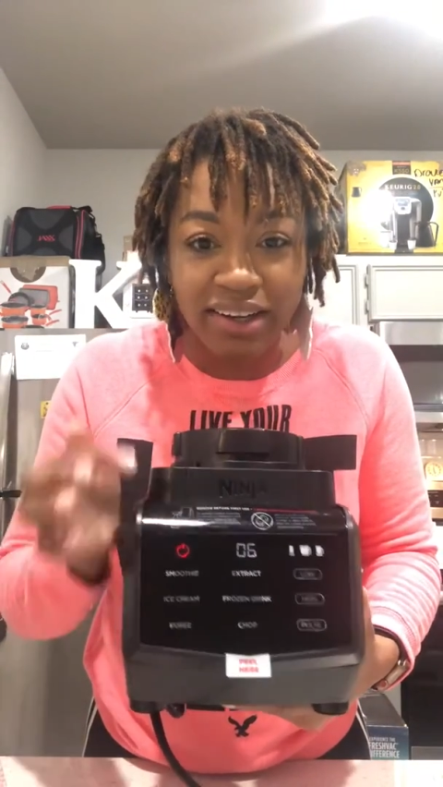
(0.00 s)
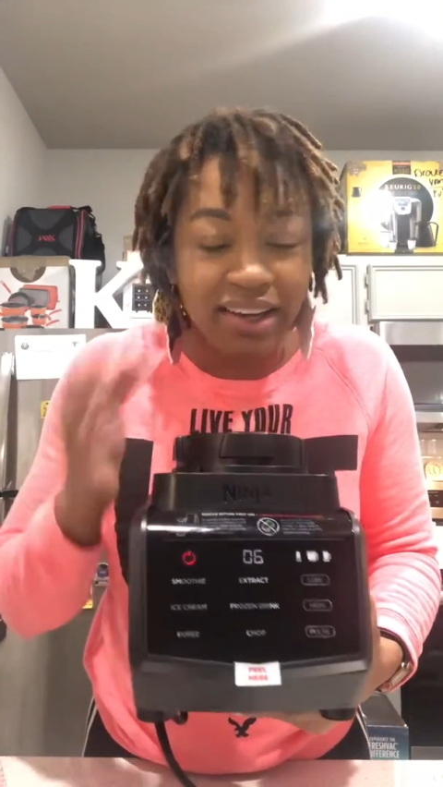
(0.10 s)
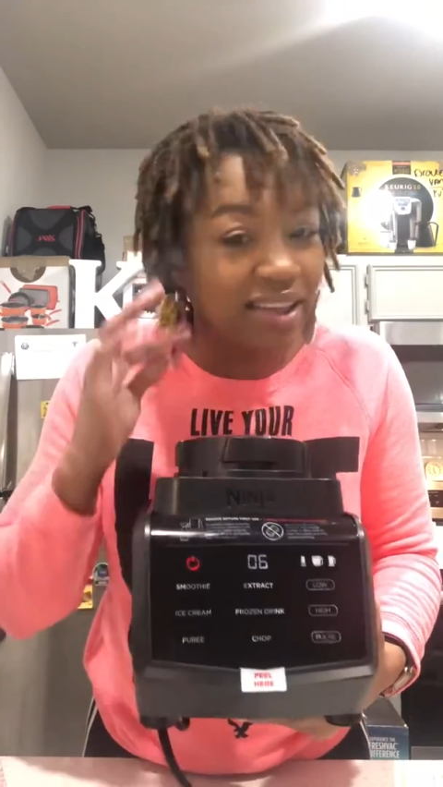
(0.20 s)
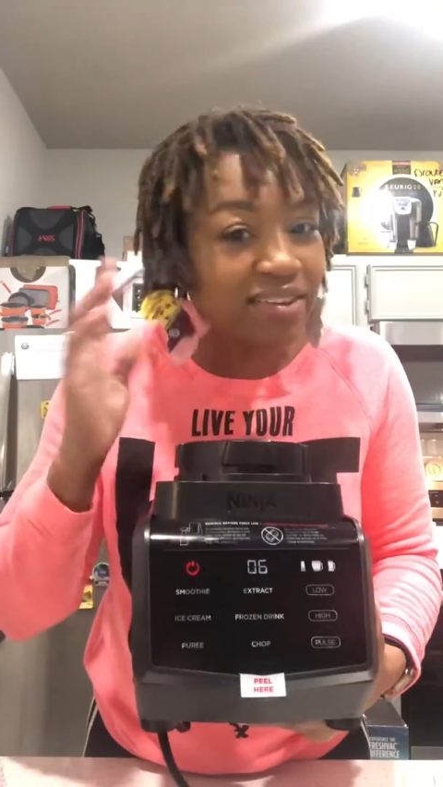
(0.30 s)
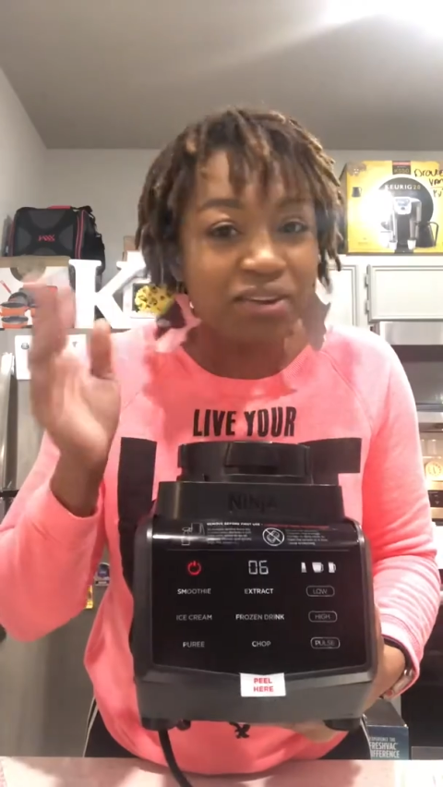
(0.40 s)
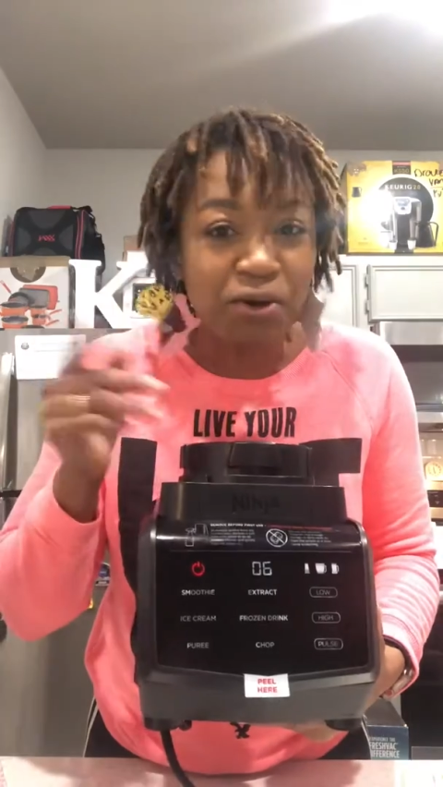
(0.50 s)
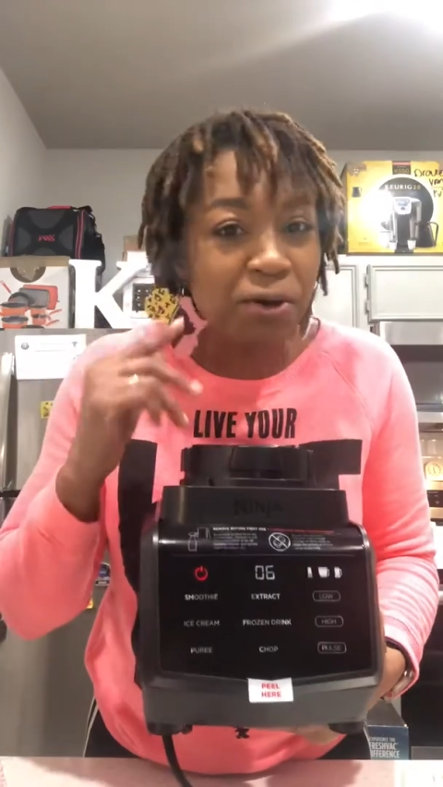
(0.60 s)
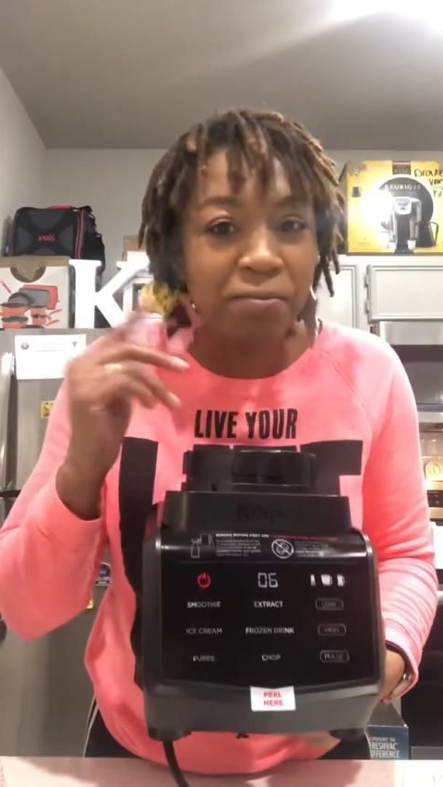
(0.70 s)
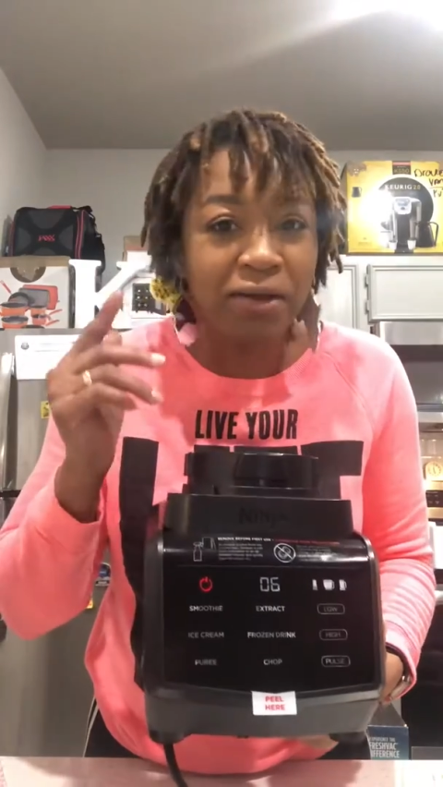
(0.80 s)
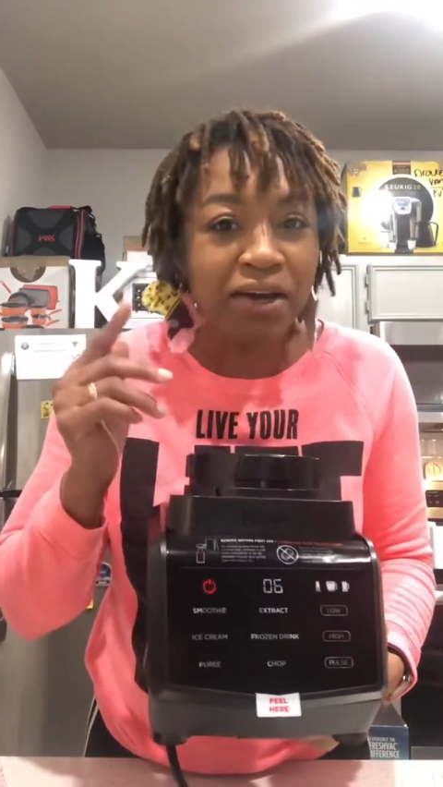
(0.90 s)
And so
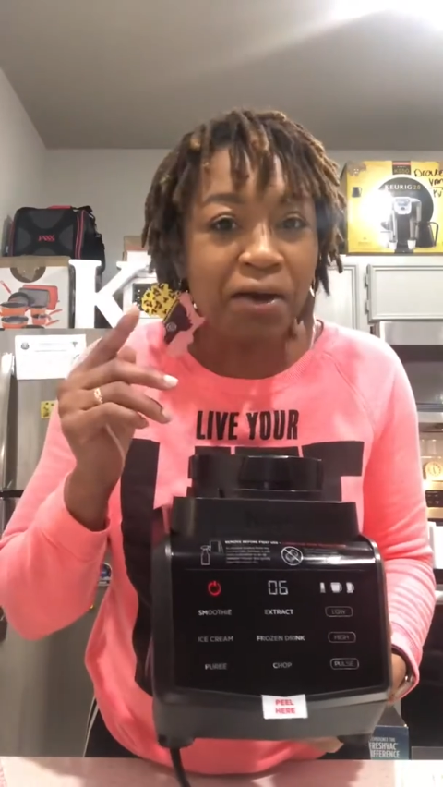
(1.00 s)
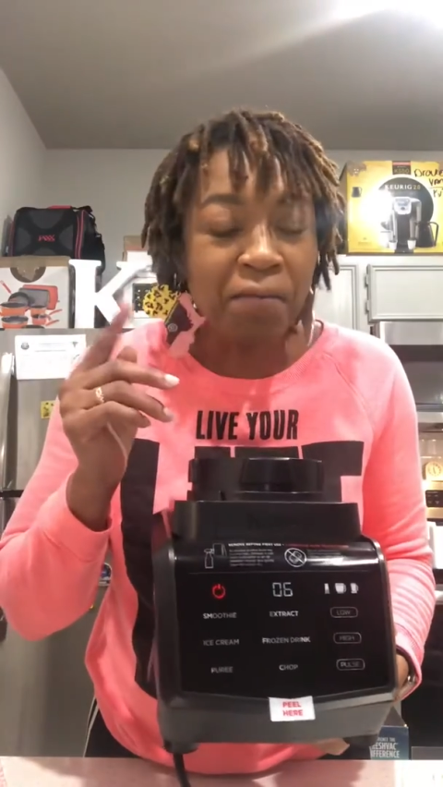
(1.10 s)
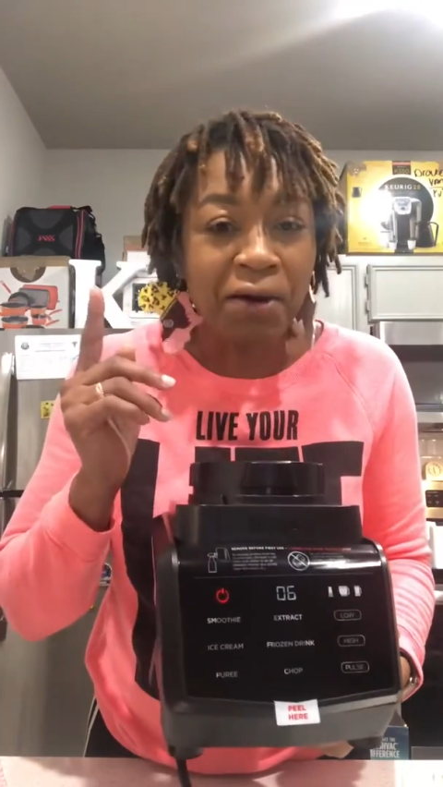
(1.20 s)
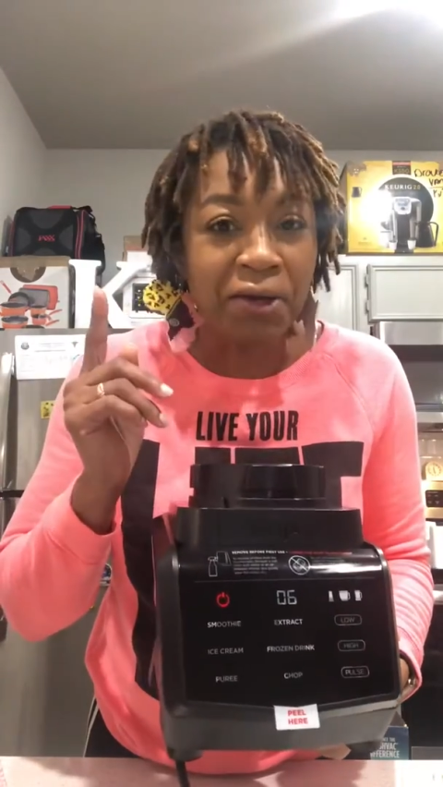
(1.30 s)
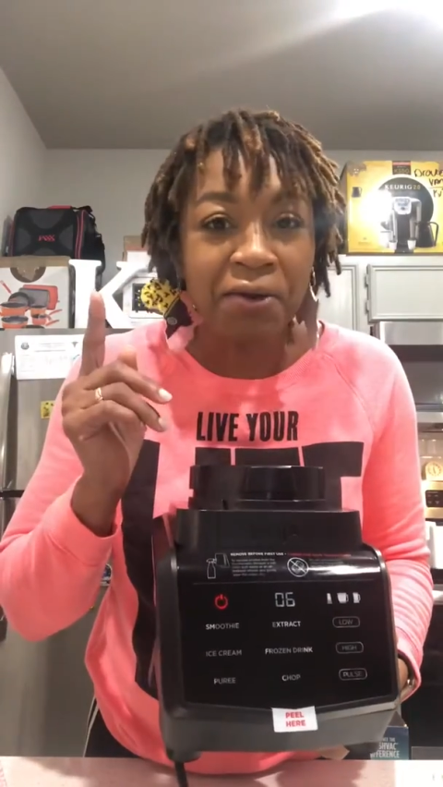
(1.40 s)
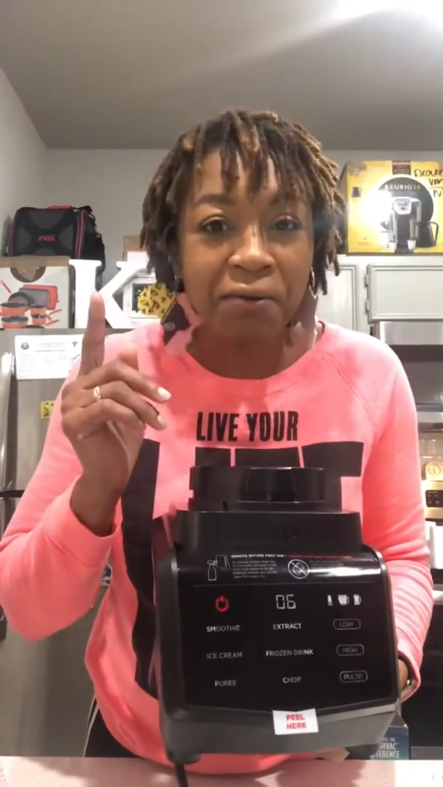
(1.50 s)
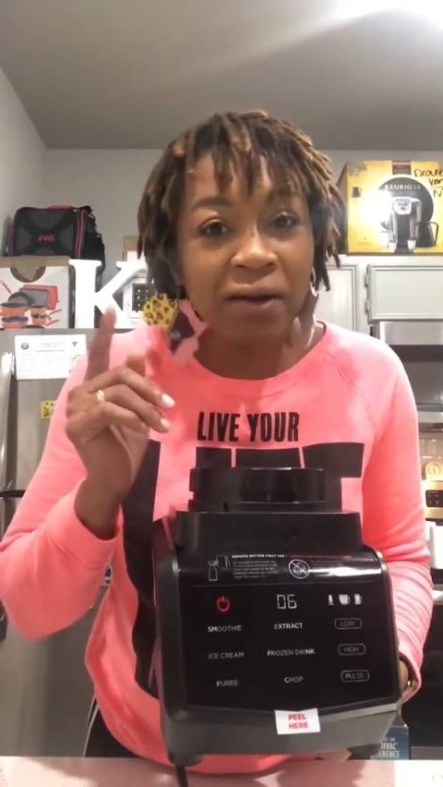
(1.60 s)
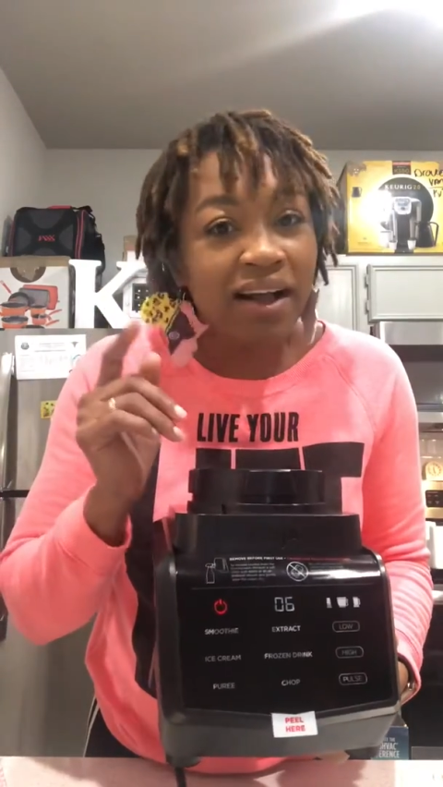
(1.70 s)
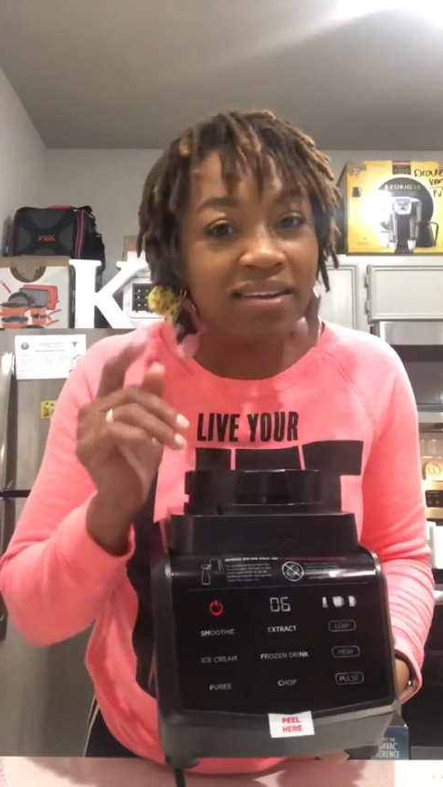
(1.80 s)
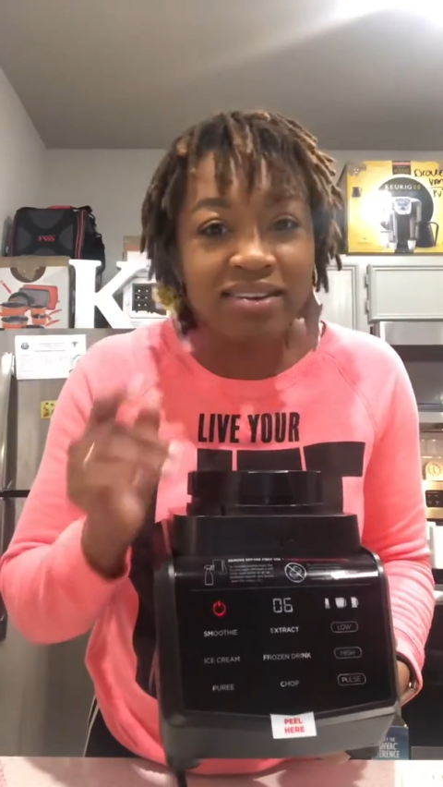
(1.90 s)
I'm like, my Keurig
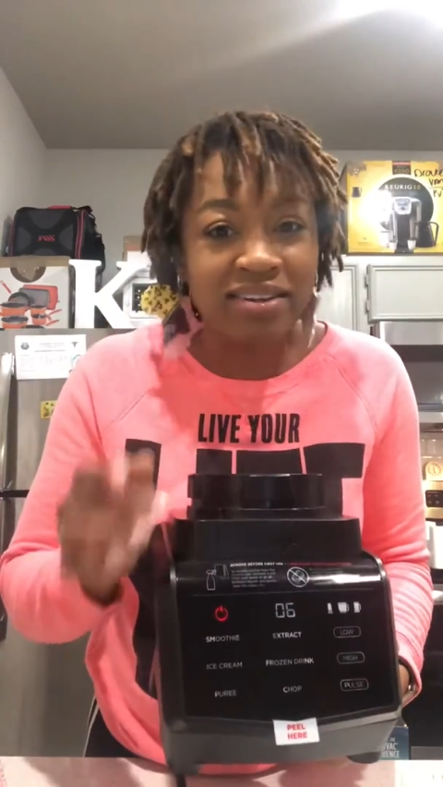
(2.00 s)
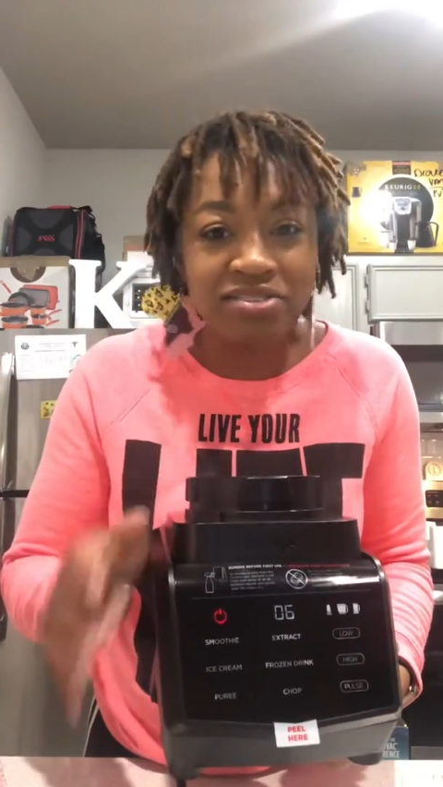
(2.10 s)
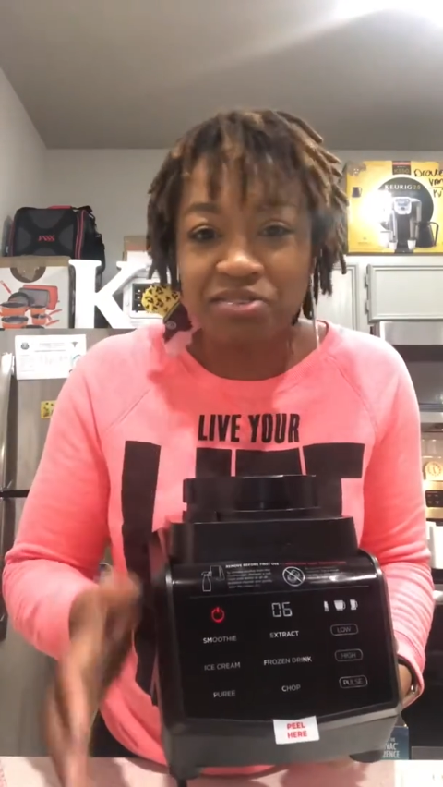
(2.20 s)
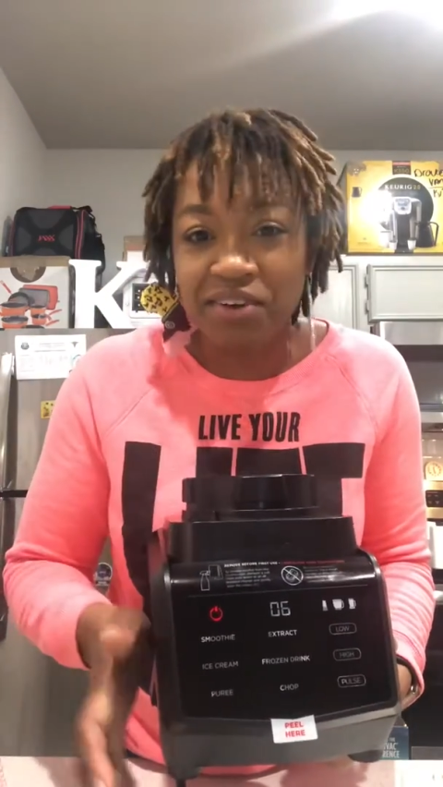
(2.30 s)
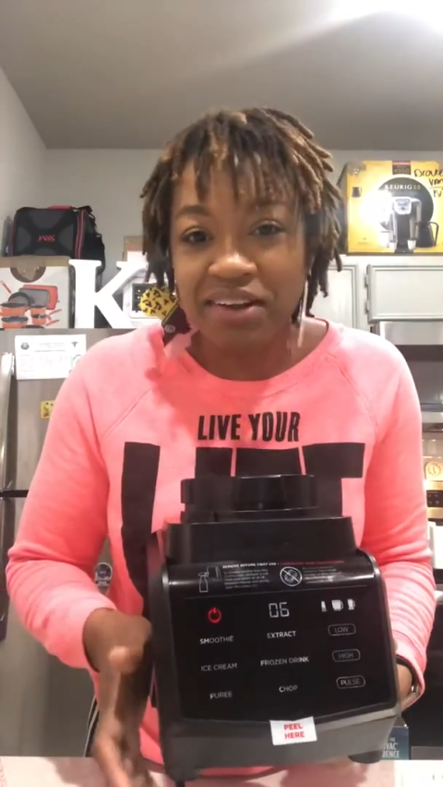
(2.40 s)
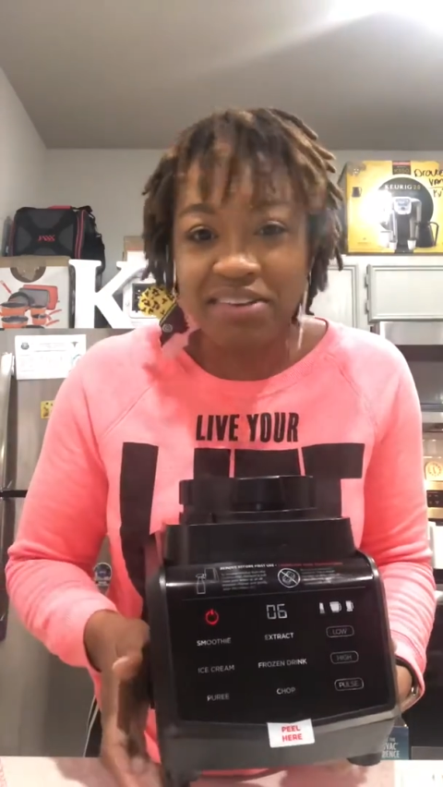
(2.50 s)
has a touch screen.